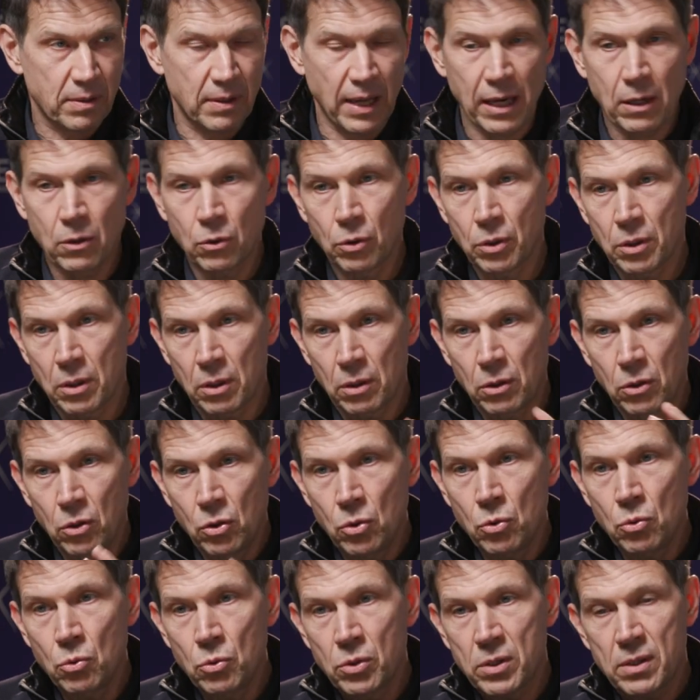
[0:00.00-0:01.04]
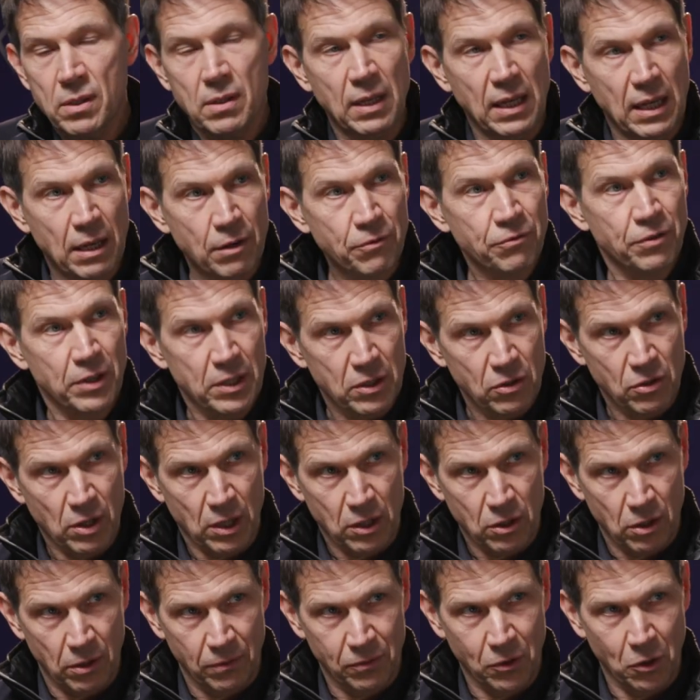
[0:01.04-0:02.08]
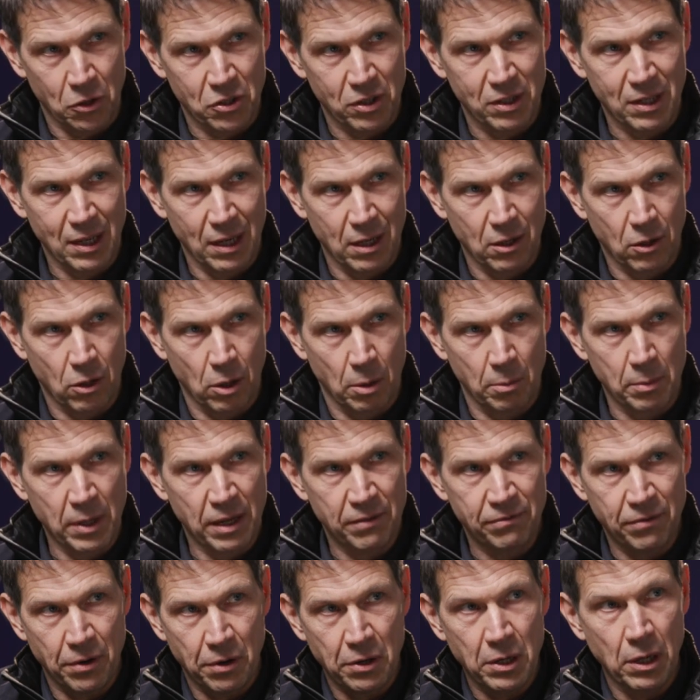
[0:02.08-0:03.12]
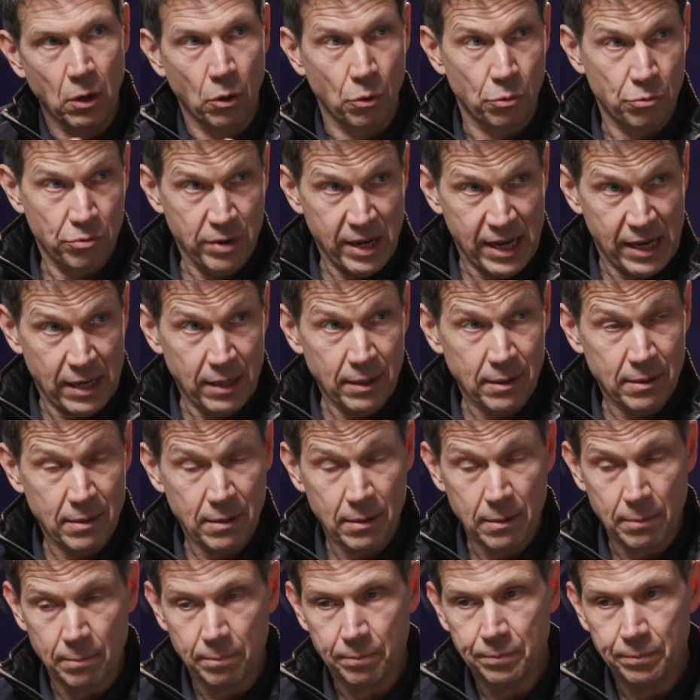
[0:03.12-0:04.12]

They could use the infrastructure of Deutsche Telekom at very low rates,